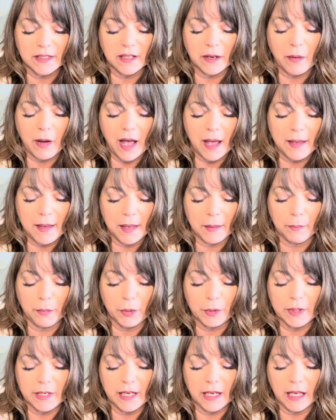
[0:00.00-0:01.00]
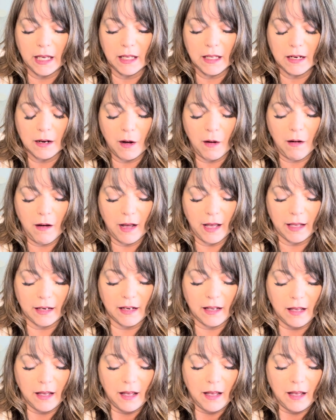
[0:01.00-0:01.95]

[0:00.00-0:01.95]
so I am putting it on.